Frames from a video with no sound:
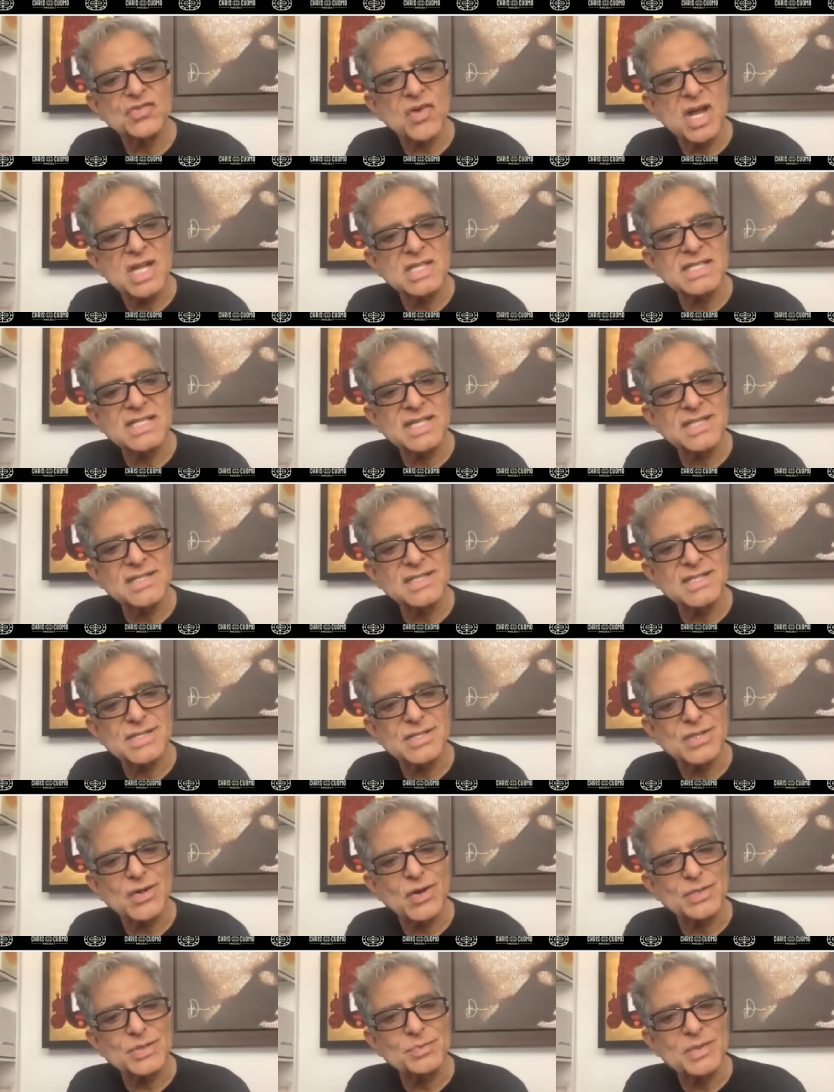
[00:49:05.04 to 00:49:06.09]
transient as
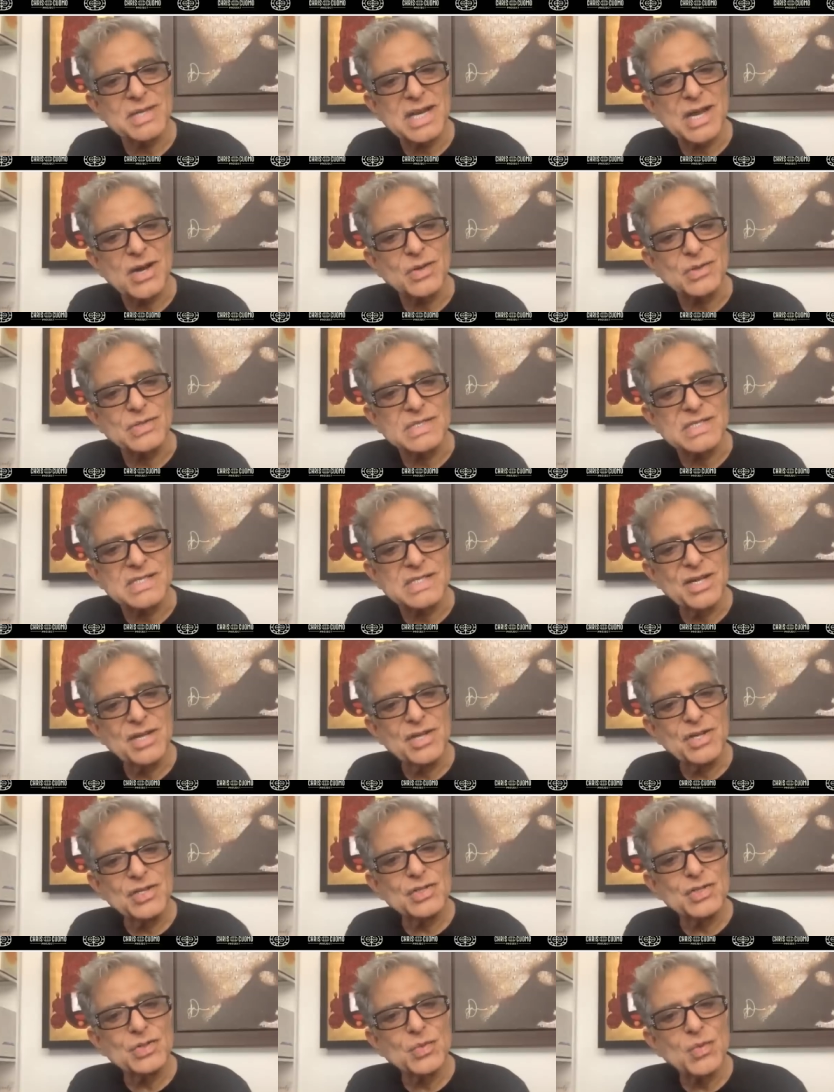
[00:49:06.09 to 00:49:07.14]
autumn clouds.
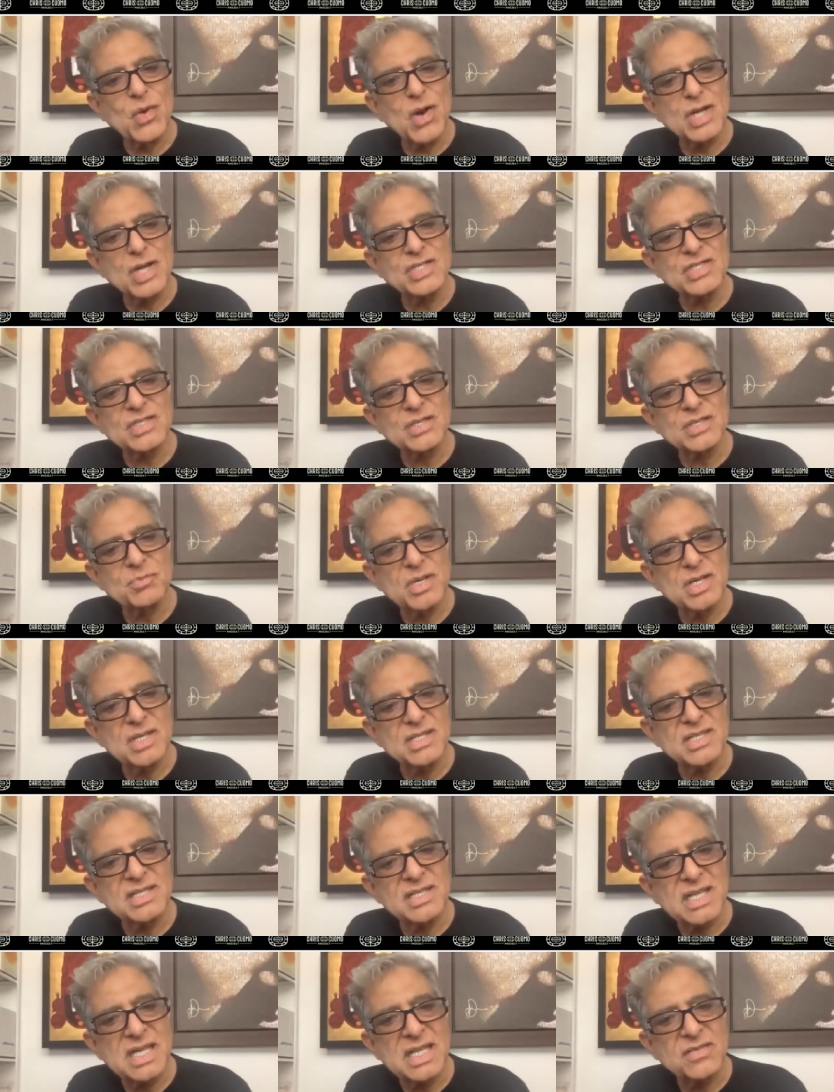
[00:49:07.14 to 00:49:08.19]
To watch the birth
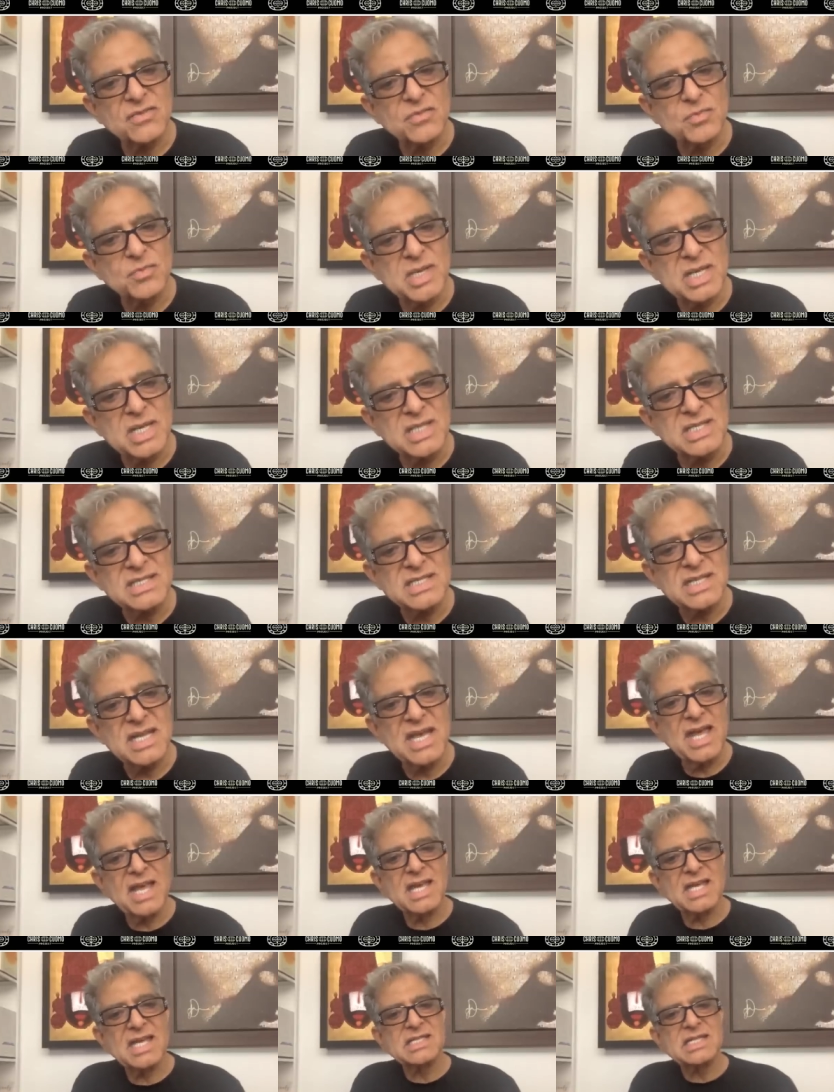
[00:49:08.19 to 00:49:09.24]
and death of beings
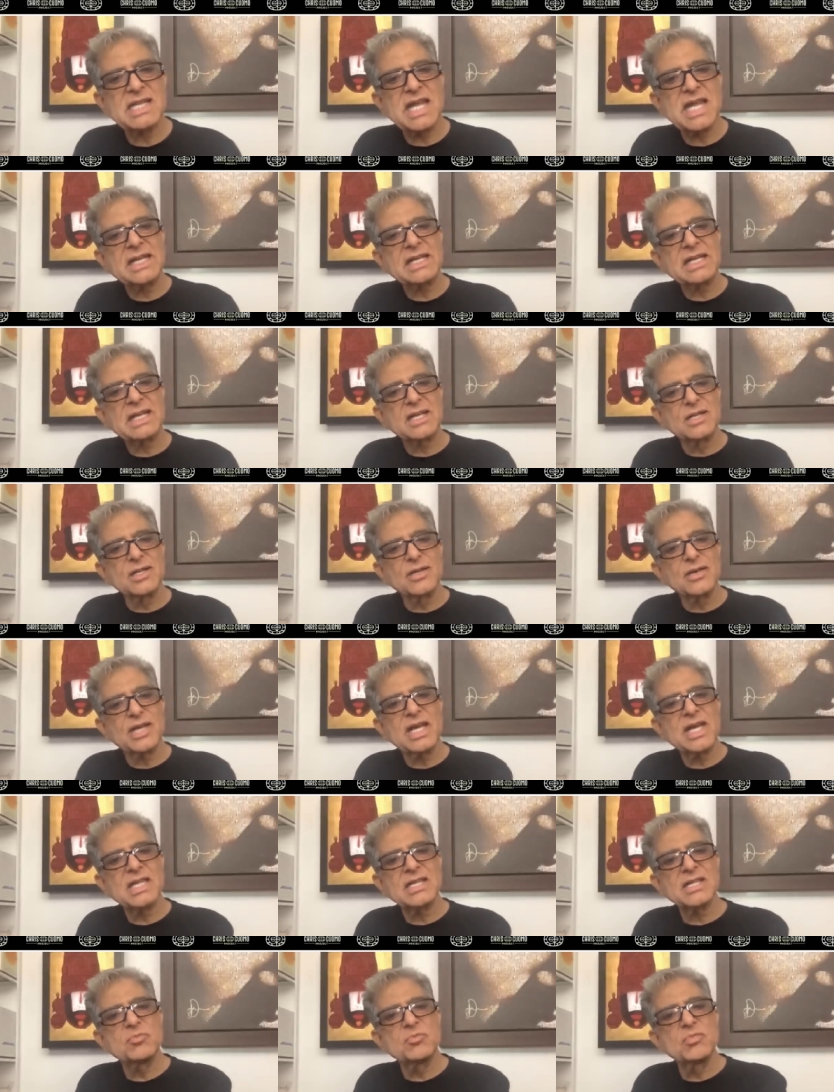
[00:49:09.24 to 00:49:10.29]
is like looking
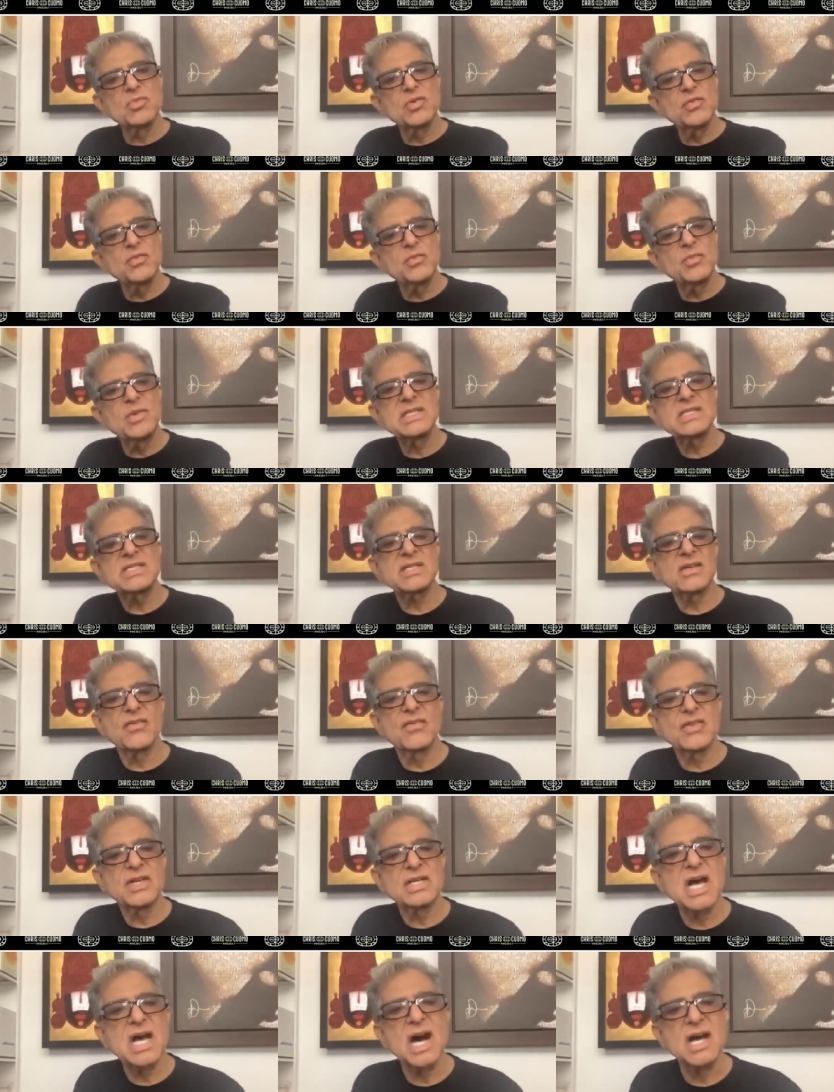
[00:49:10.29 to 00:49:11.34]
at the movements of
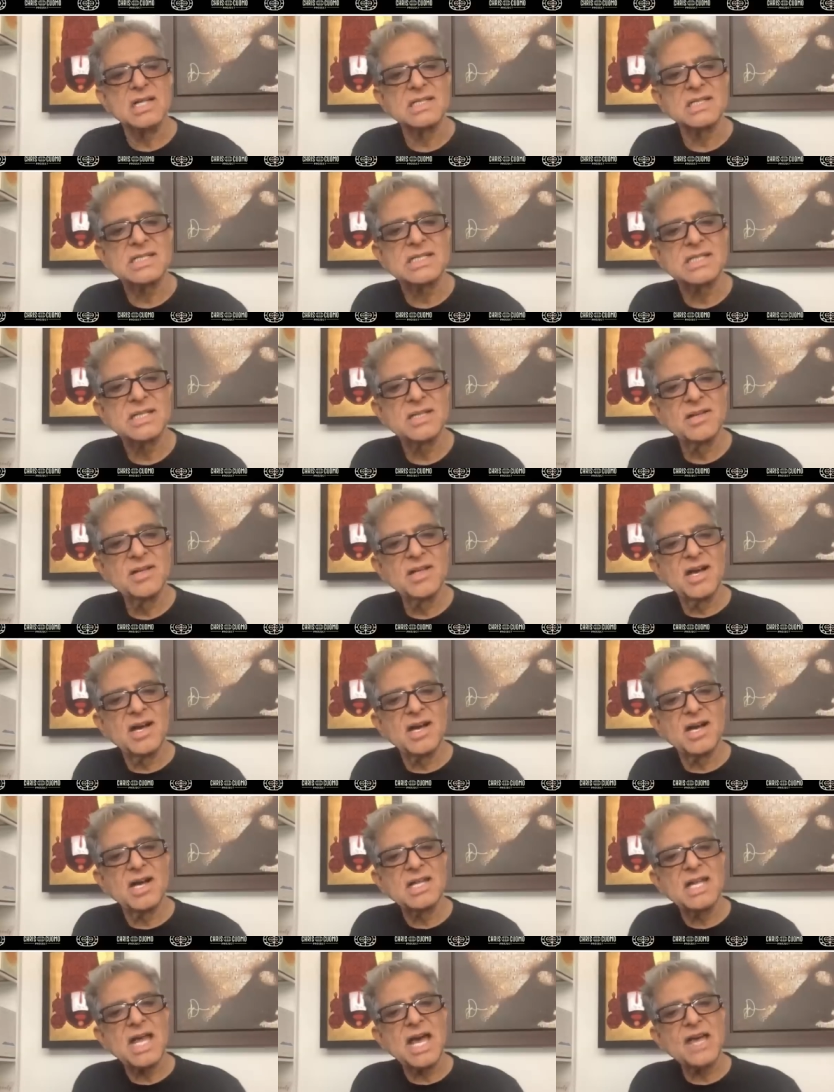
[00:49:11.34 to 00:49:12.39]
a dance.
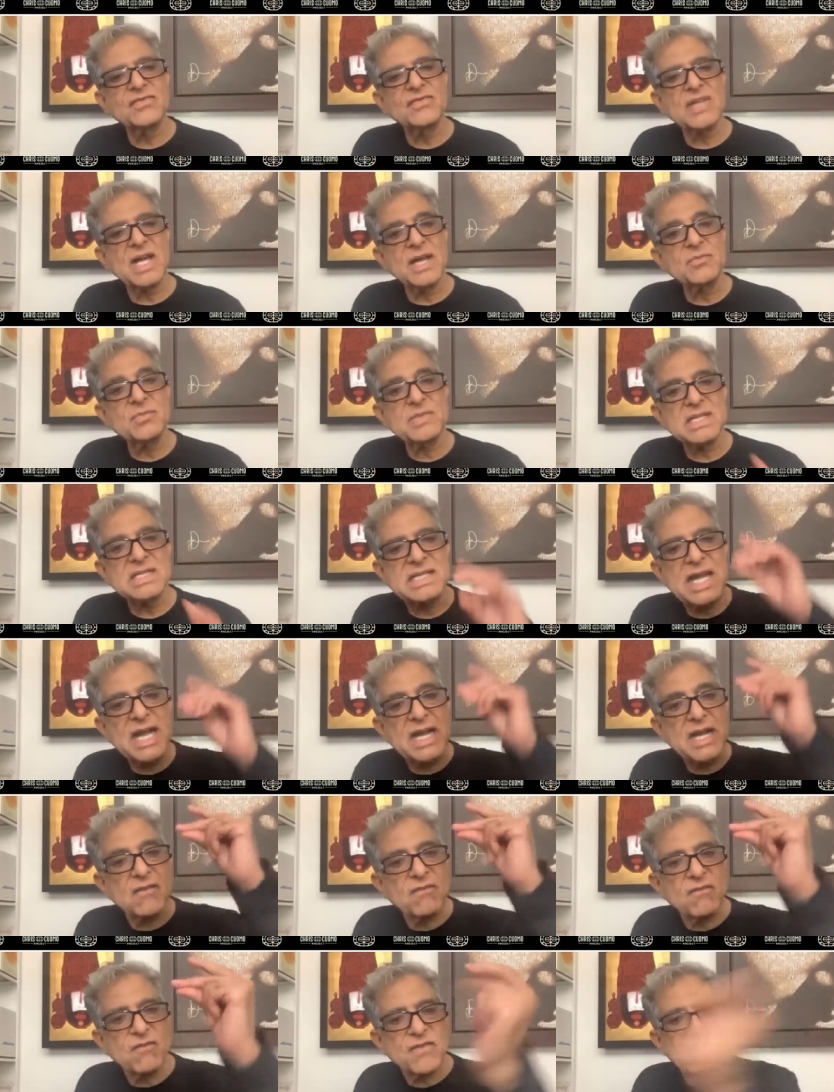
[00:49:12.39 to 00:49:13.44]
A lifetime is
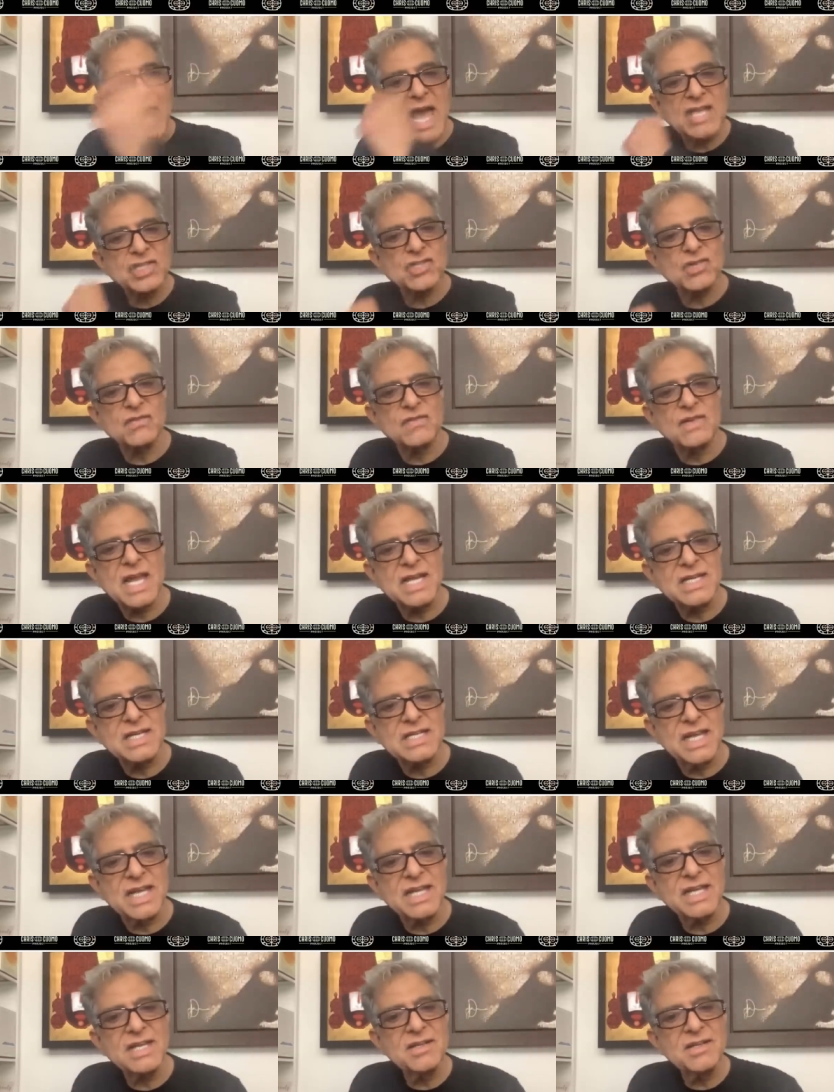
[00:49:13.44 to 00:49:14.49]
like a flash of
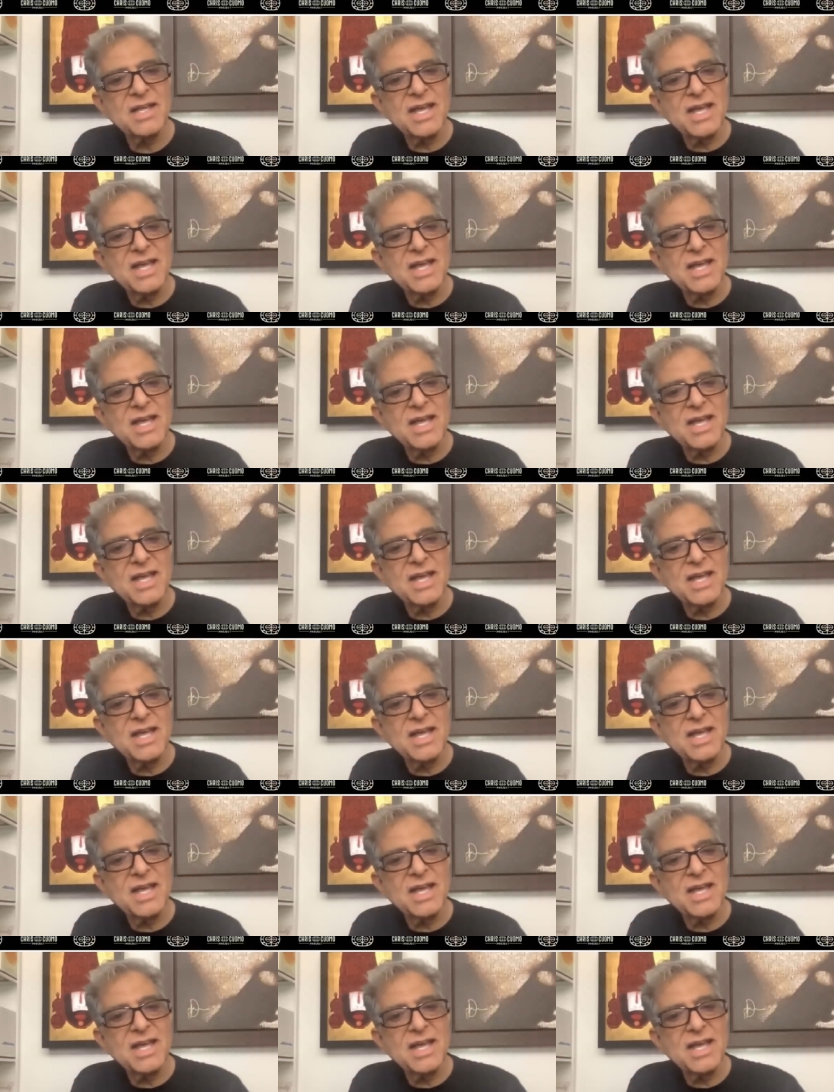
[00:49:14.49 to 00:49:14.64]
lightning